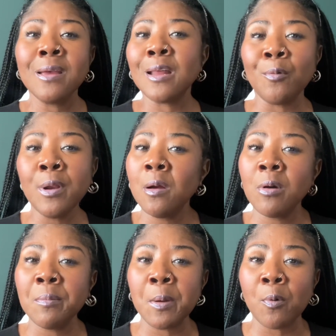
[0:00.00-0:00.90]
Now, we don't
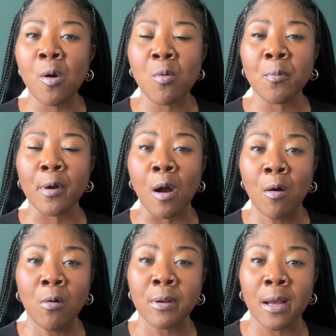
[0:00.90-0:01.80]
want to be broke when we're
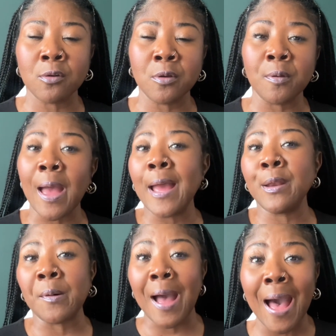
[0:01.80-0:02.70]
old now, do you? I
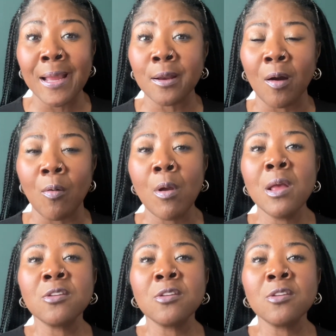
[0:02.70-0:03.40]
know I don't.